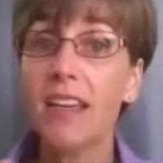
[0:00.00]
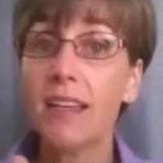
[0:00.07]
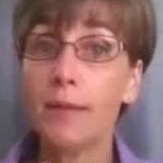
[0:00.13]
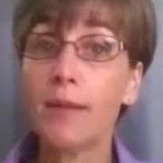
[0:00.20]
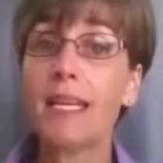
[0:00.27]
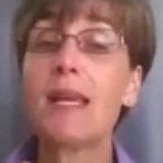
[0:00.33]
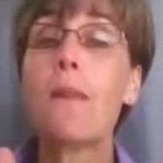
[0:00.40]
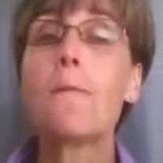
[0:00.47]
I'm
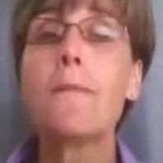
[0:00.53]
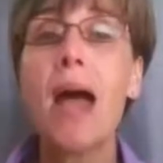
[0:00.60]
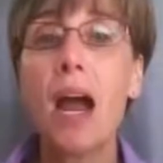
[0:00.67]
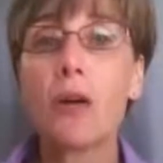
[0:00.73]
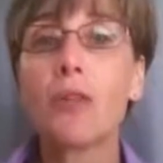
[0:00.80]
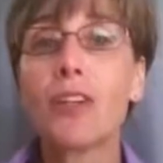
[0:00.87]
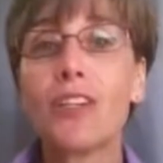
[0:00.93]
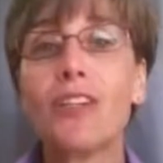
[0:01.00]
going to
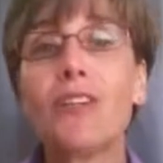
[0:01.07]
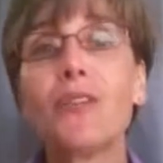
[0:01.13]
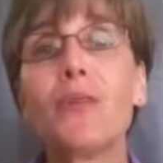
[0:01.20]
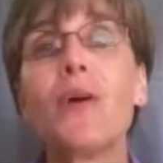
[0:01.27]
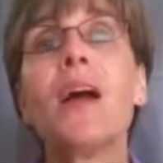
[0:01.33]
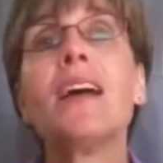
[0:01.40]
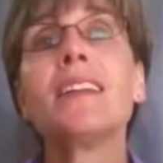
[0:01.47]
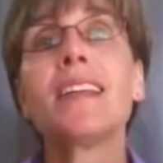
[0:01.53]
empower you
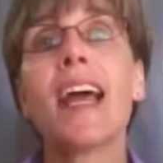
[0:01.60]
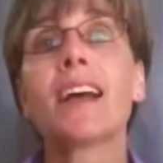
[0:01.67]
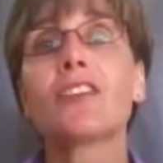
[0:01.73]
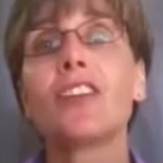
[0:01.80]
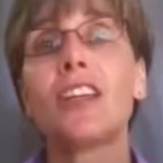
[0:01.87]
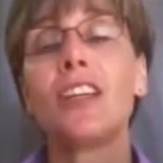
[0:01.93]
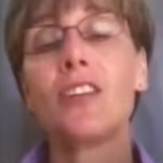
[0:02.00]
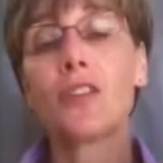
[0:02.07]
to
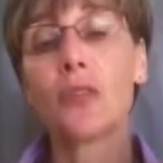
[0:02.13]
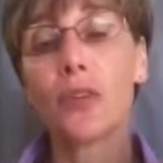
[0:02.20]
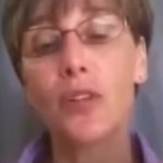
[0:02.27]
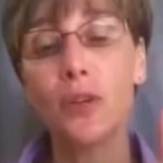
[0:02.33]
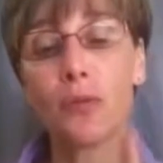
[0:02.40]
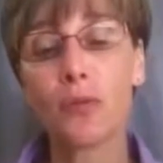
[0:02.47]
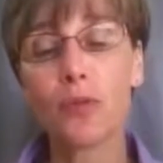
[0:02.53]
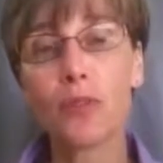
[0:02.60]
actually control
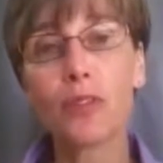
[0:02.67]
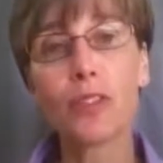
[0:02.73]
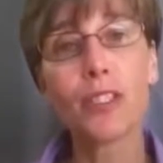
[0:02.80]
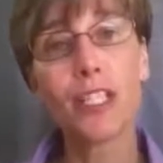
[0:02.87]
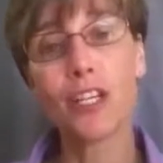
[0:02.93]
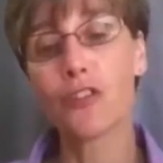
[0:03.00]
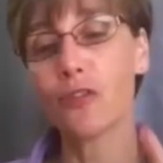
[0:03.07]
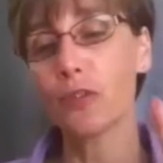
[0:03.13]
your ruler,
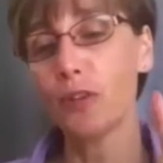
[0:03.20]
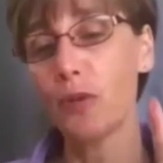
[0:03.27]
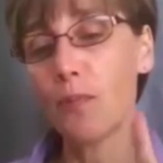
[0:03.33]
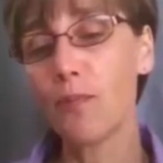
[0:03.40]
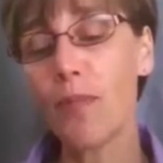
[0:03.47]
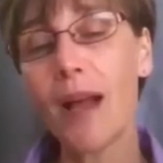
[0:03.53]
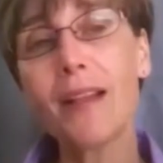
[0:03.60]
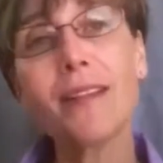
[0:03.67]
control your
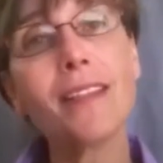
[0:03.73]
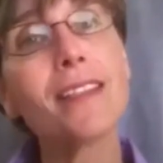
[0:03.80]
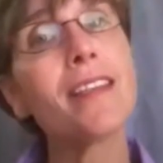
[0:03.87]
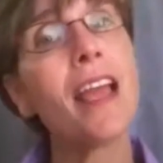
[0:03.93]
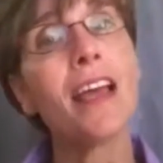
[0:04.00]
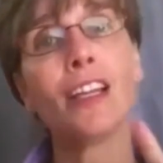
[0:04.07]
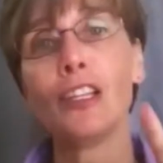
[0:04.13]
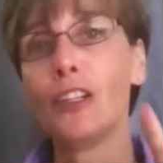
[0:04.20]
buttons,
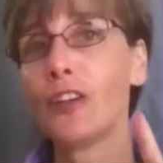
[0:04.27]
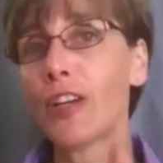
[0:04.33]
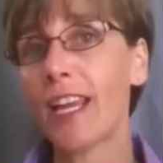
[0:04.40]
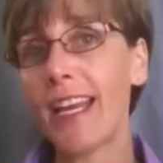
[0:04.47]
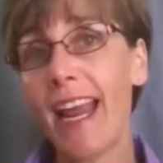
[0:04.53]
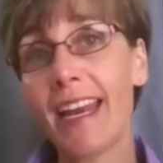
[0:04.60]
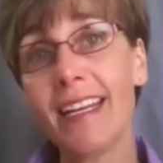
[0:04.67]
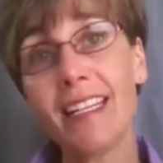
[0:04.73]
look
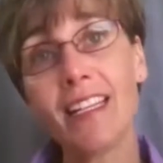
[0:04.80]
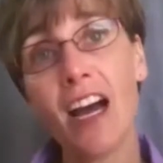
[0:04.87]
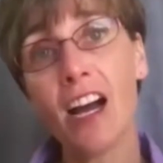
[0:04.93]
at any